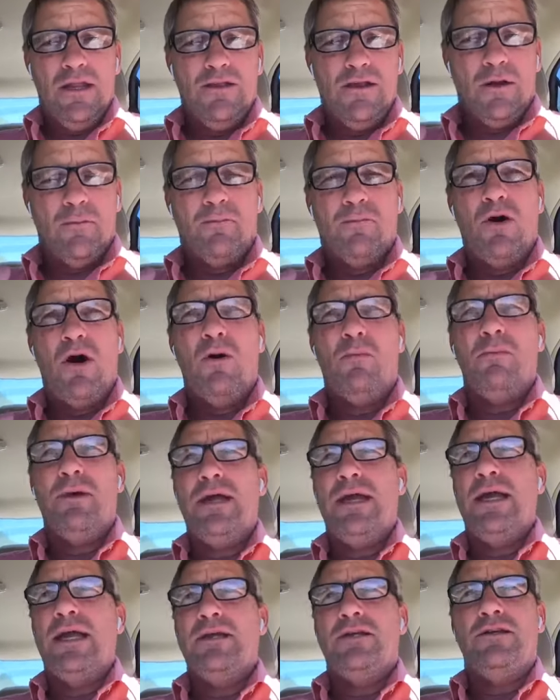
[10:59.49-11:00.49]
that brought
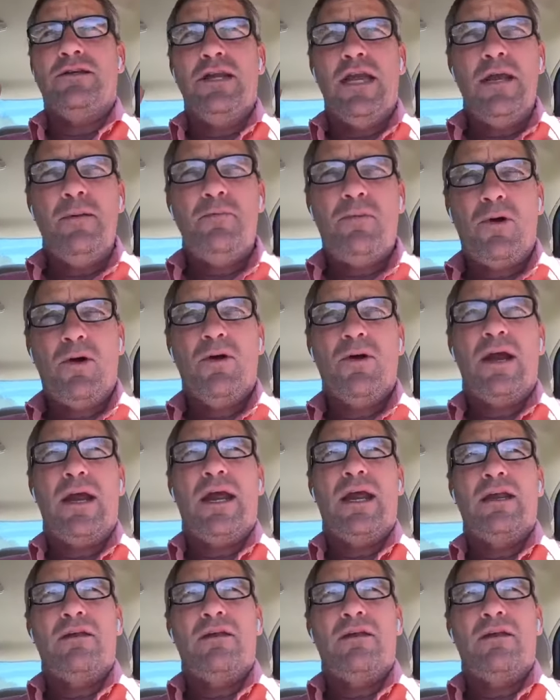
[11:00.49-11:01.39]
me deeper and